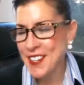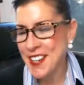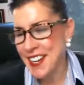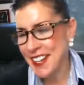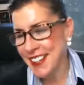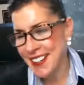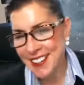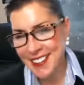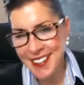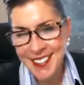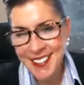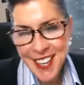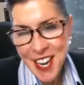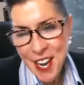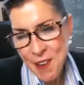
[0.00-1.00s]
Nick. It's
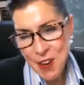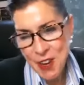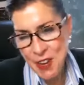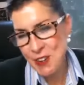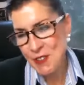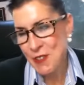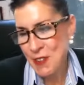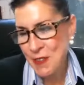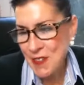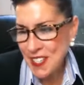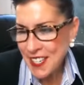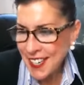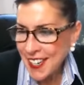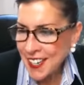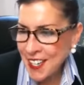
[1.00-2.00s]
wonderful.
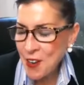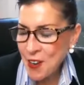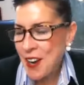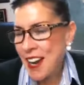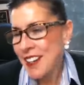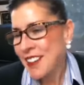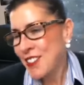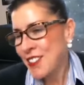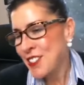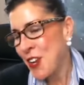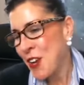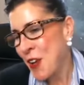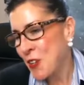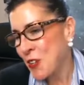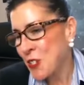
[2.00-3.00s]

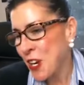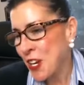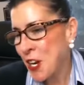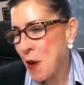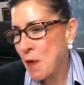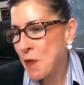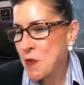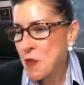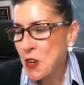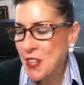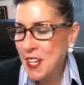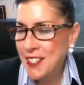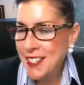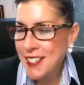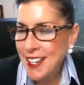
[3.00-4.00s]
There's a couple more
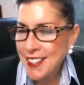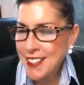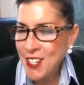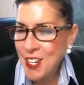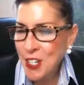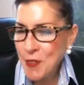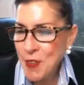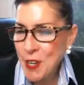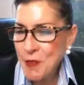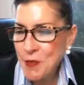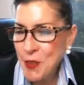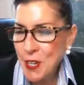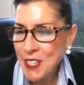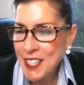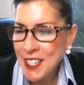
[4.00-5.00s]
things I'd like to talk about
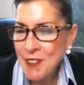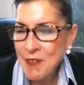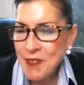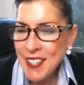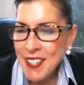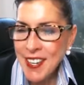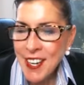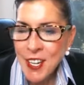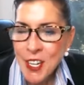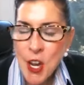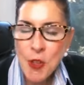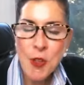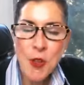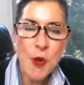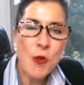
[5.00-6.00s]
quickly.
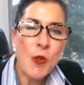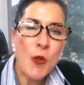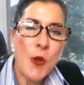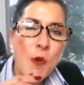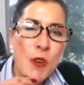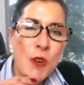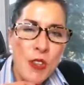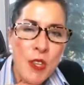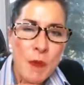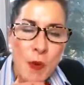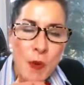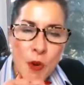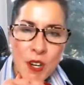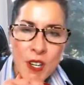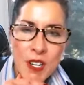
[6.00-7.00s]
You were on the
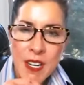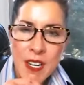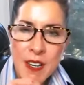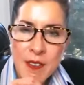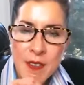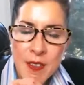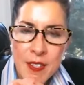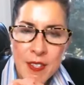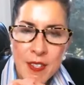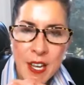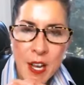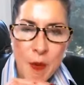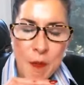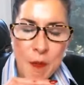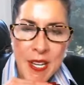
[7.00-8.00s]
board of this
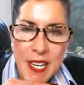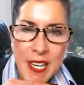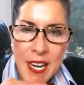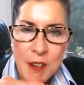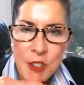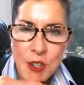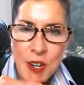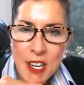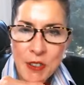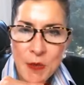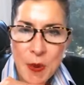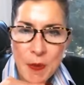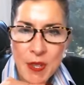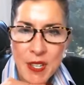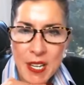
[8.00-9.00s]
company. I was trying to
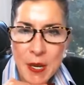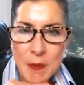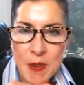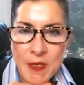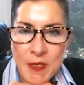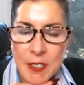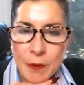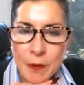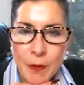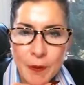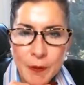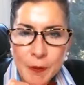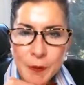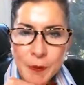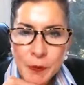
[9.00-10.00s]
remember the name of it.
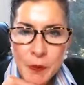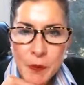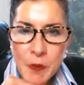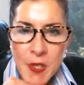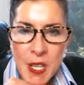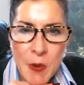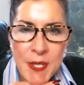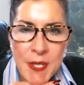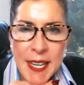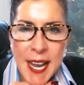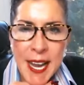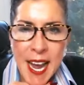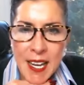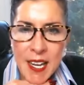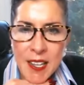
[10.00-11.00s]
It was like a
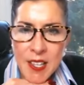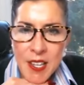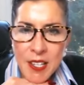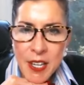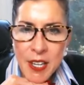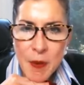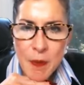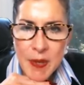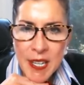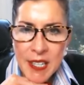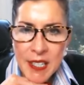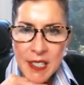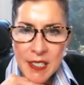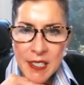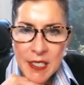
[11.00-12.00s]
hackathon company,
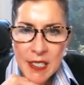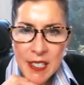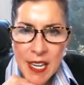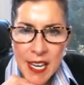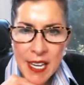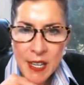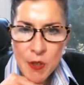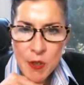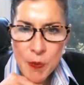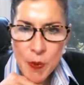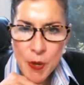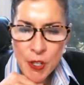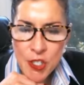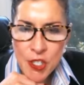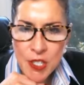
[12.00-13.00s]
and it was
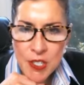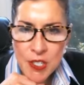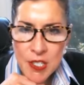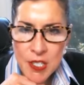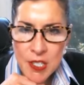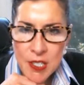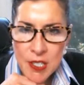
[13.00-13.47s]
purchased.